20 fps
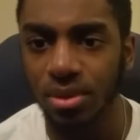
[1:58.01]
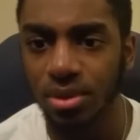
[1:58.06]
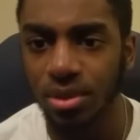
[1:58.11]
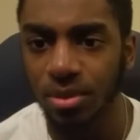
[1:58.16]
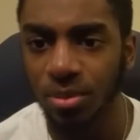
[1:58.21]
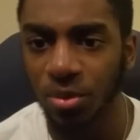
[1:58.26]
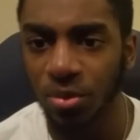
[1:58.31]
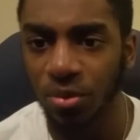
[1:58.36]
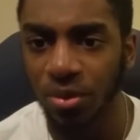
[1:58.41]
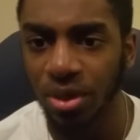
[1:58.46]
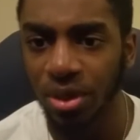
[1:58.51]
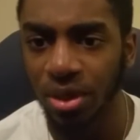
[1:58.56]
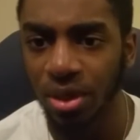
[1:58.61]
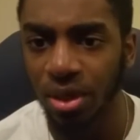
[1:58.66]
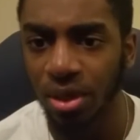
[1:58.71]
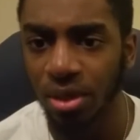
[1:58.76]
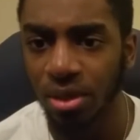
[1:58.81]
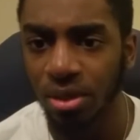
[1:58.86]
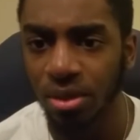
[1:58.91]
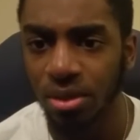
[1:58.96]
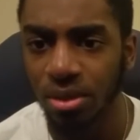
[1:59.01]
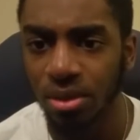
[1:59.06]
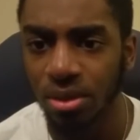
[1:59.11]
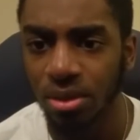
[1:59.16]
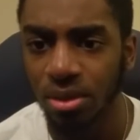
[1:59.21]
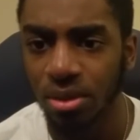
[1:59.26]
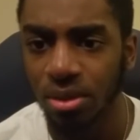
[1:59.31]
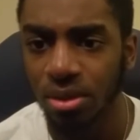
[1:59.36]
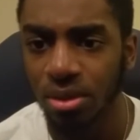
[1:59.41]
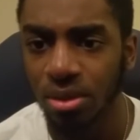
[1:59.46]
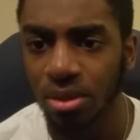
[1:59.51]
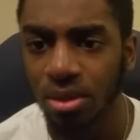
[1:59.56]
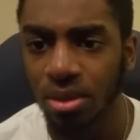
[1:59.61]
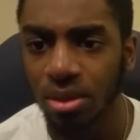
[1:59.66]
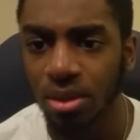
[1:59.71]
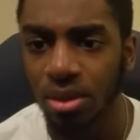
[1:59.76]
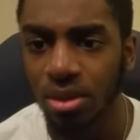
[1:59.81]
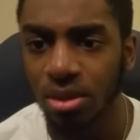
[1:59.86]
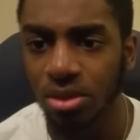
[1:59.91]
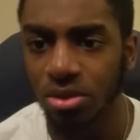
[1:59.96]
Di Maria.
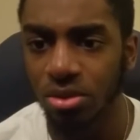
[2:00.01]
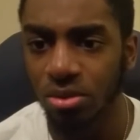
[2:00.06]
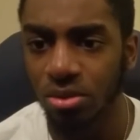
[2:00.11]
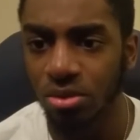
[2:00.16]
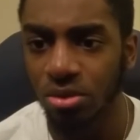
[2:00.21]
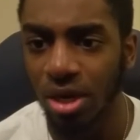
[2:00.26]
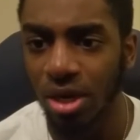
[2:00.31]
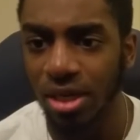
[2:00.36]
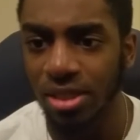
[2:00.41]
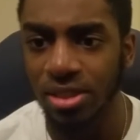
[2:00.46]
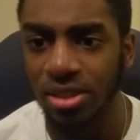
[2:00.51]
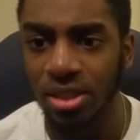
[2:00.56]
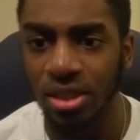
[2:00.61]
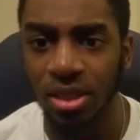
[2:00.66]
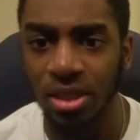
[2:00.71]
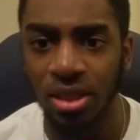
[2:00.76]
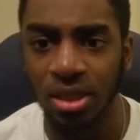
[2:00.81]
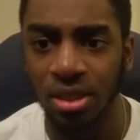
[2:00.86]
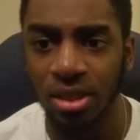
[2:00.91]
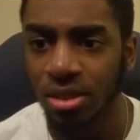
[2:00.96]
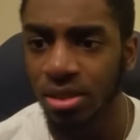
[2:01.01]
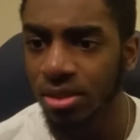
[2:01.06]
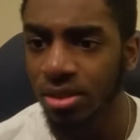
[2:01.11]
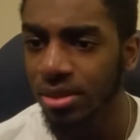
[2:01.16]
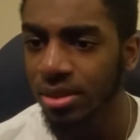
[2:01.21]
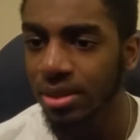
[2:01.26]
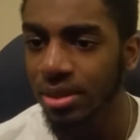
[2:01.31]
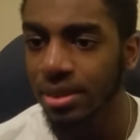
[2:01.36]
Draxler.